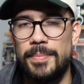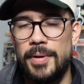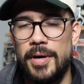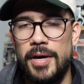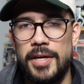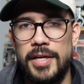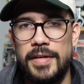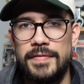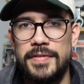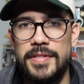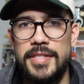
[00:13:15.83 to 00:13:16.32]

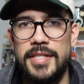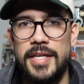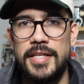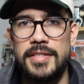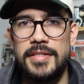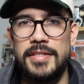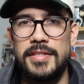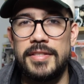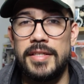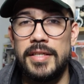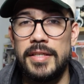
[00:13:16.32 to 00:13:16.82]
Pog even says
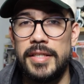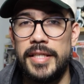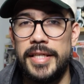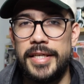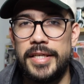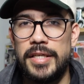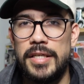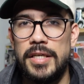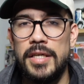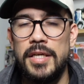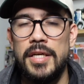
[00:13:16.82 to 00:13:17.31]
it's
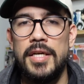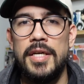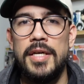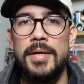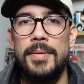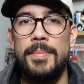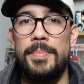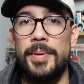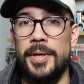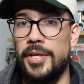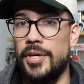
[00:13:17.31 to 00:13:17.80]
glitter.
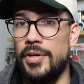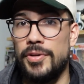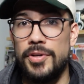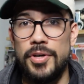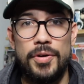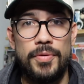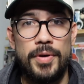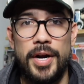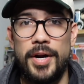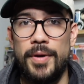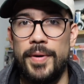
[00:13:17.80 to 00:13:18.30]
But you'll know
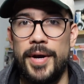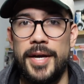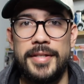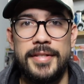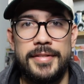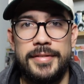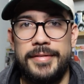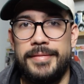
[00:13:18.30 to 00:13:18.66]
right away.